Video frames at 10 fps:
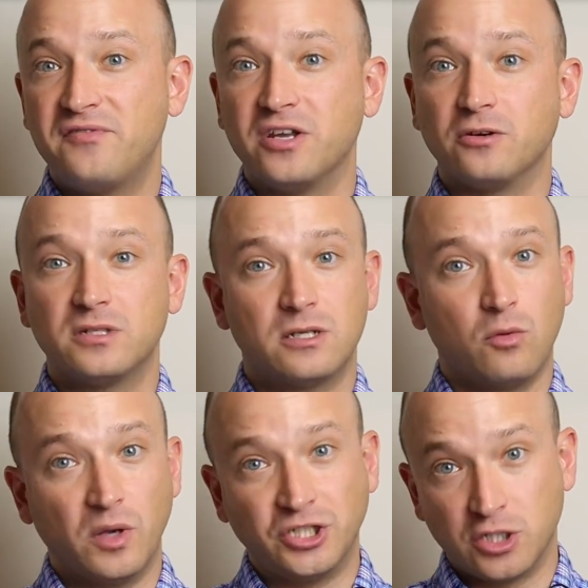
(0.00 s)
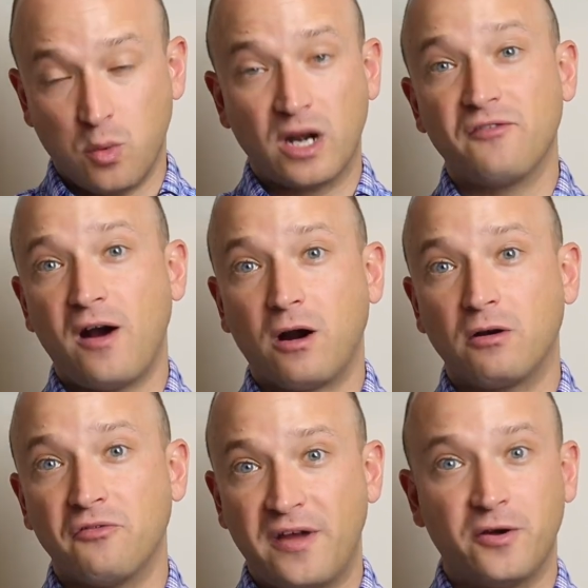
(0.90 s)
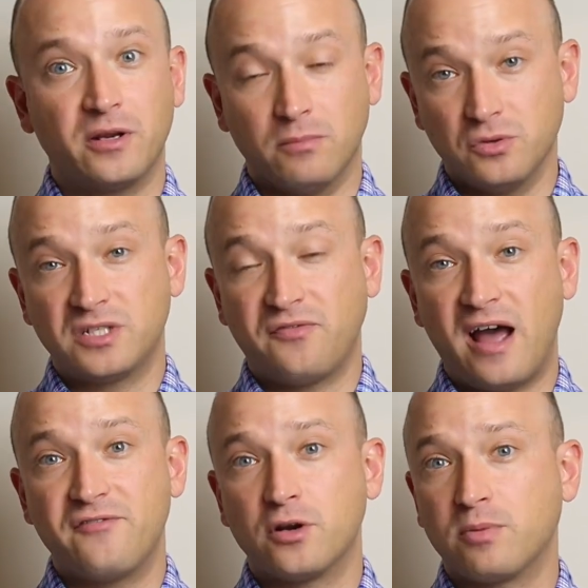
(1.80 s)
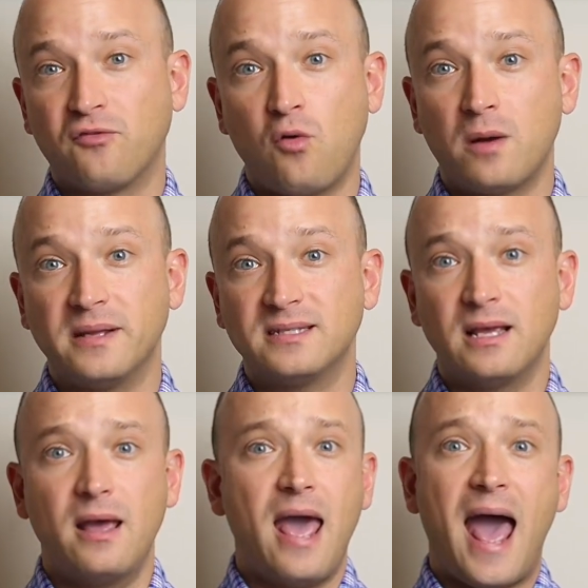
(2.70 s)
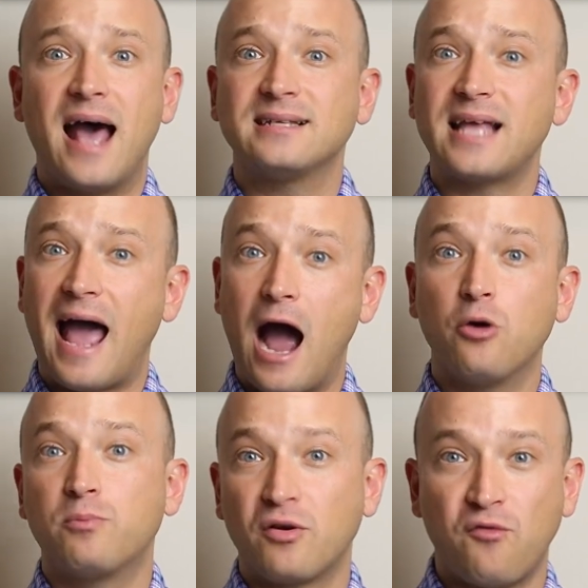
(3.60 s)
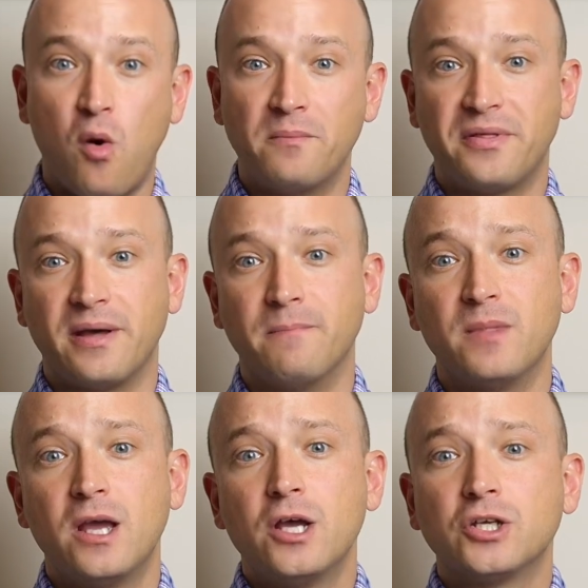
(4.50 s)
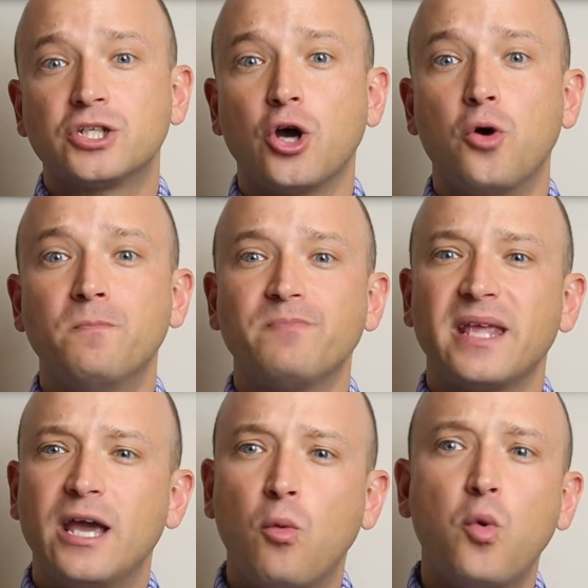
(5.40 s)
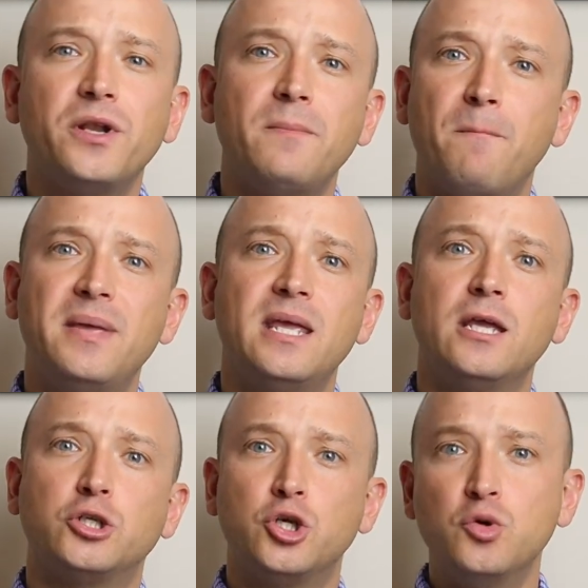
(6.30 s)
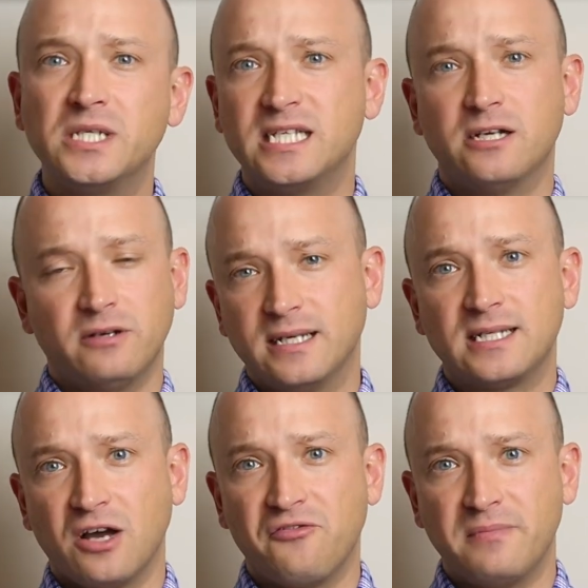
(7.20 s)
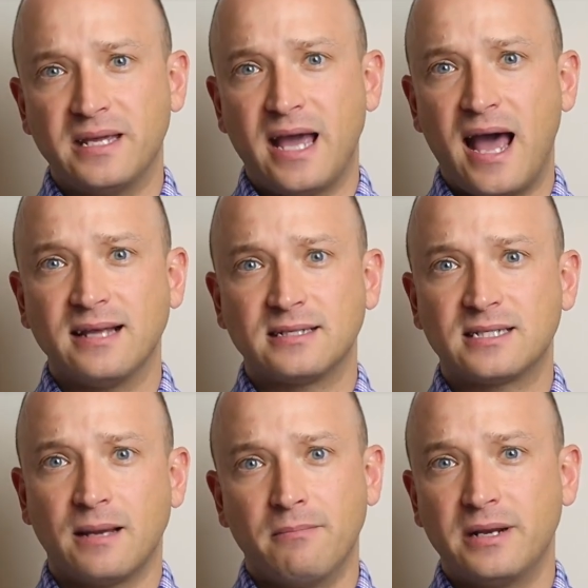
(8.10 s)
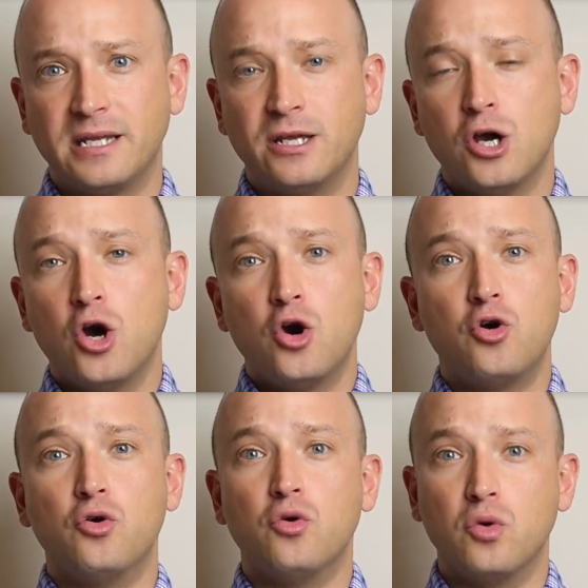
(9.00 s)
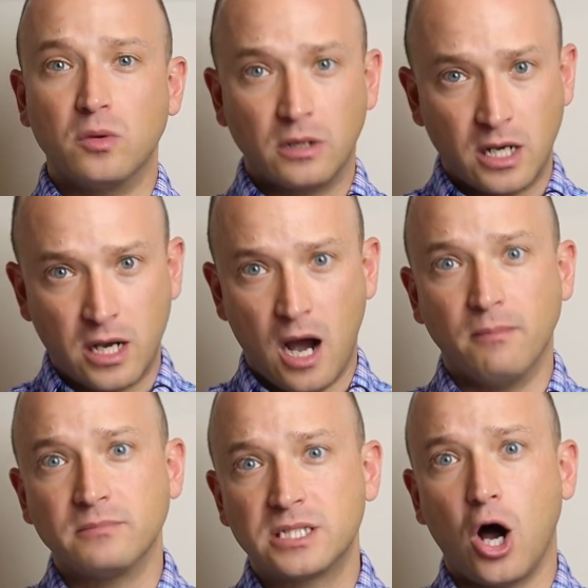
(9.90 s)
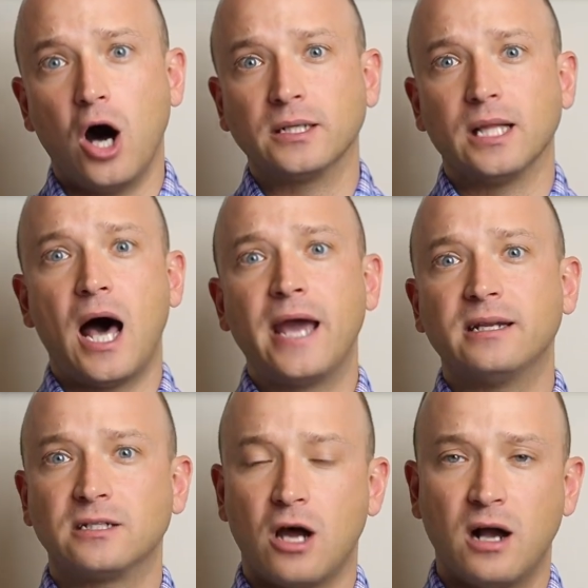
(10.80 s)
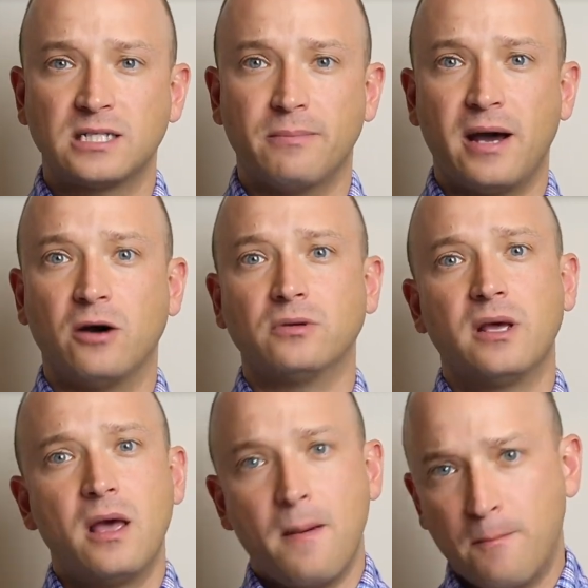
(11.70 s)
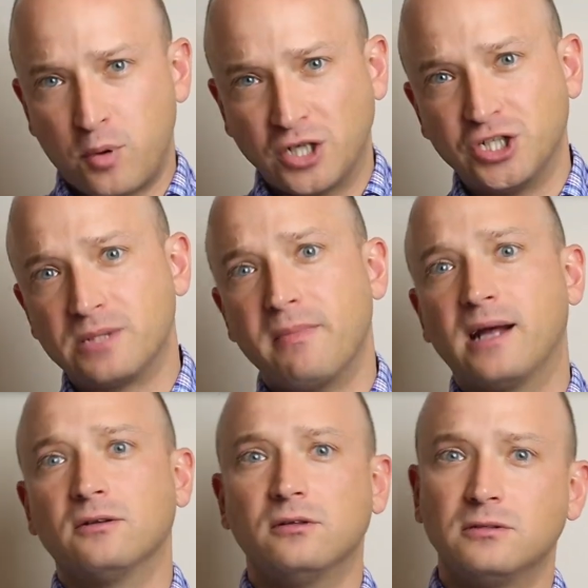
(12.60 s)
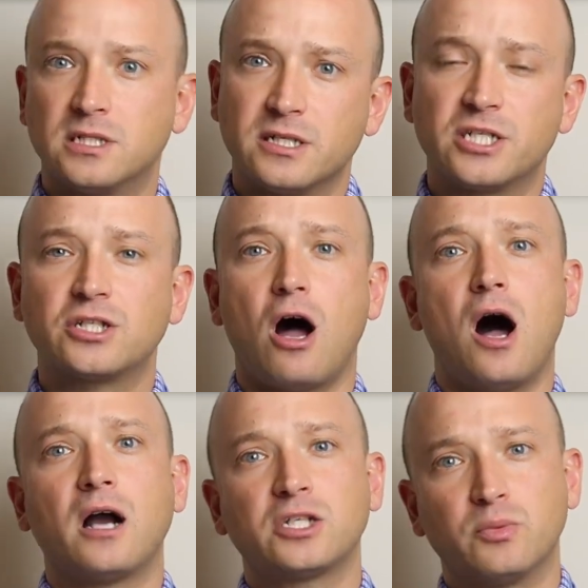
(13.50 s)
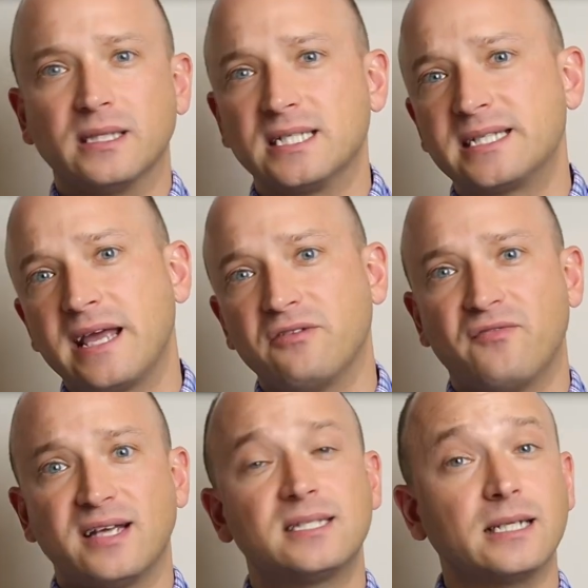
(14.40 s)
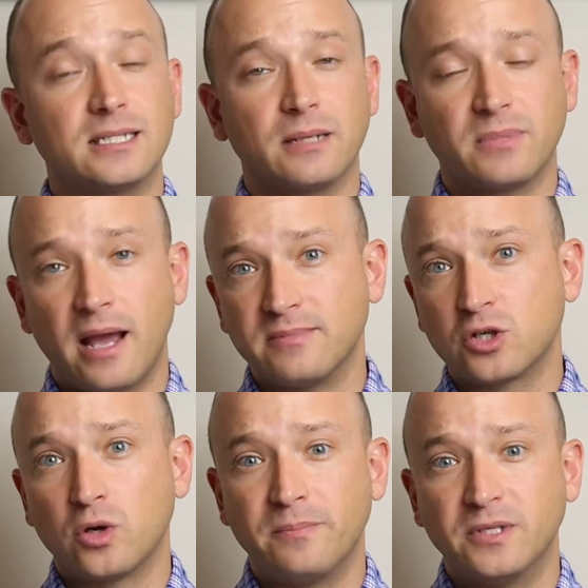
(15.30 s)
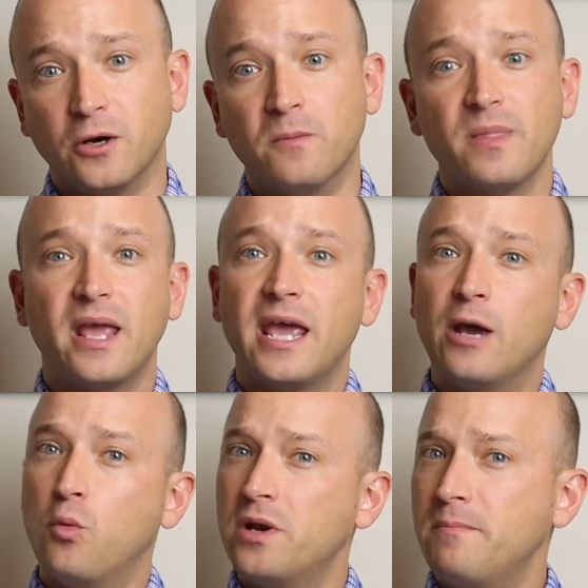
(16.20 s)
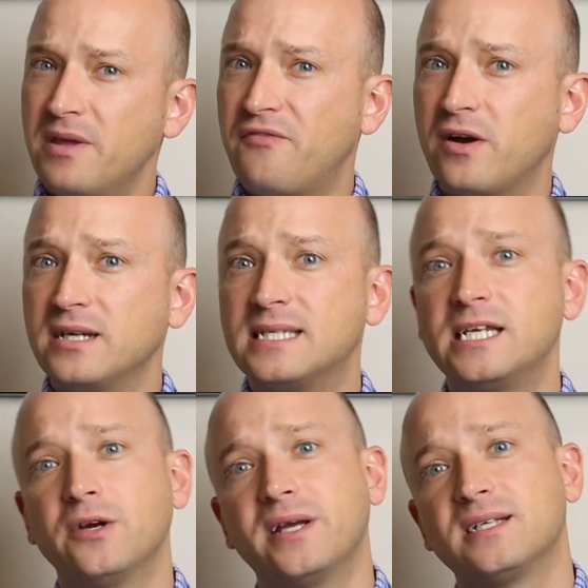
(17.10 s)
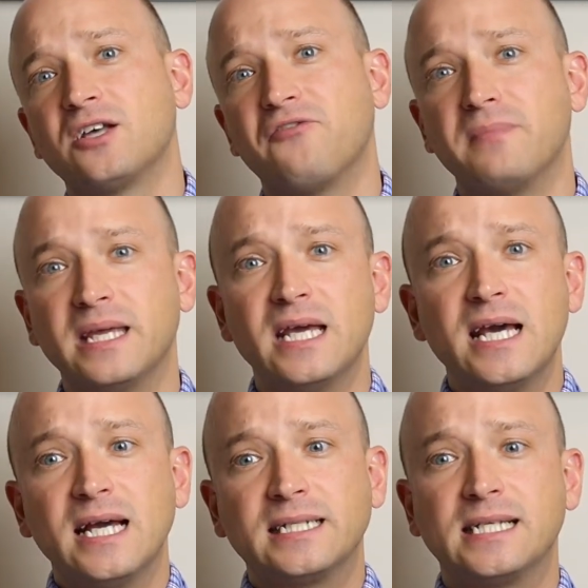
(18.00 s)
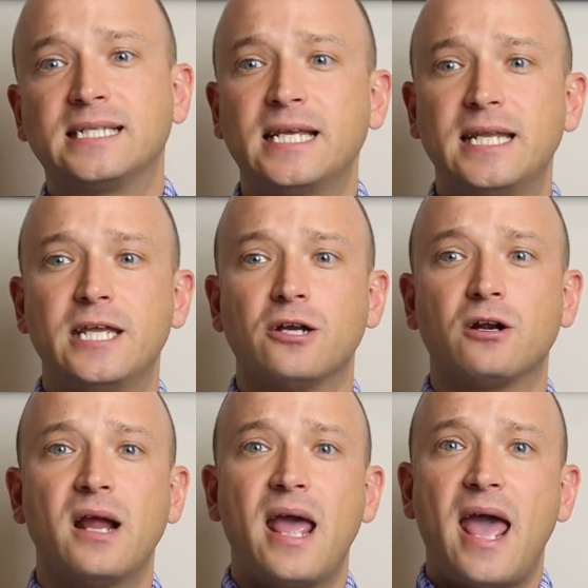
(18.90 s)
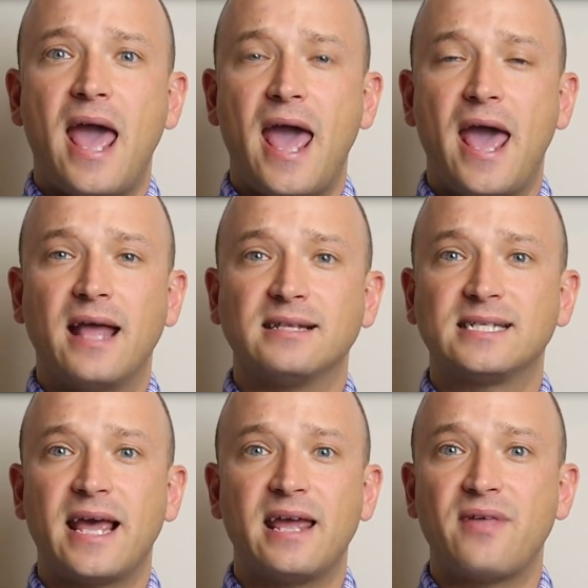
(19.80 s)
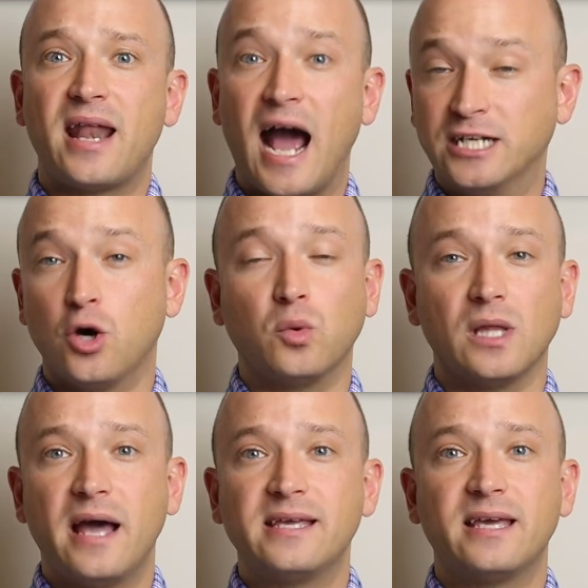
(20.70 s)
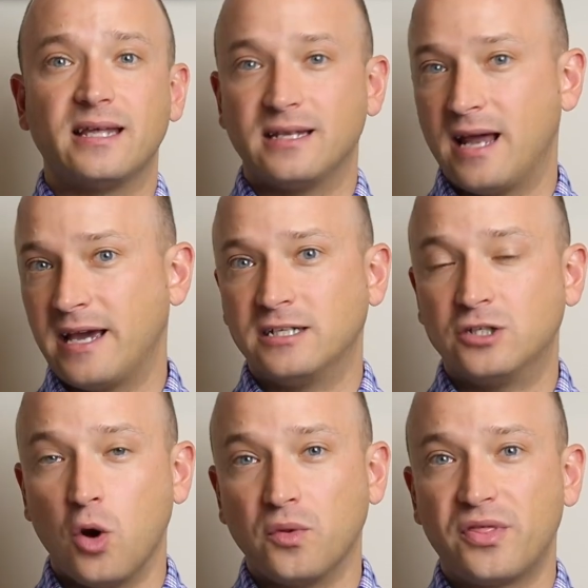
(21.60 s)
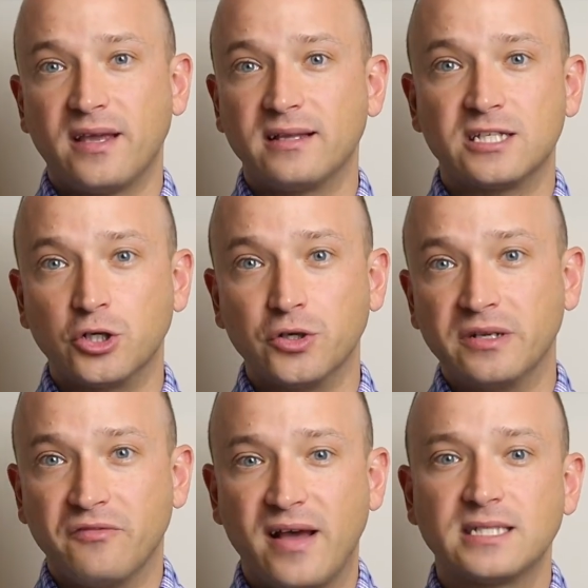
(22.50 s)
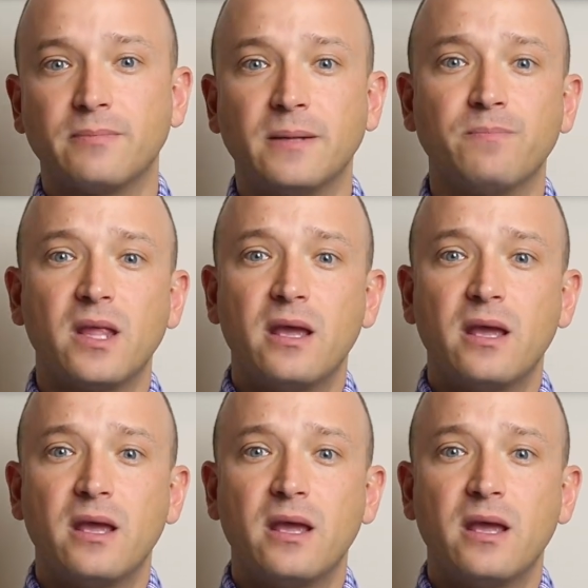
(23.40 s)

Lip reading: years, which is one of our variables, 5-year performance, has outperformed them. So it wouldn't be too serious of me as somebody who comes online and talks about precious metals, stocks, real estate investing, sometimes crypto. It wouldn't be very serious of me to sit here and say that I don't like it and I don't think it's a good investment.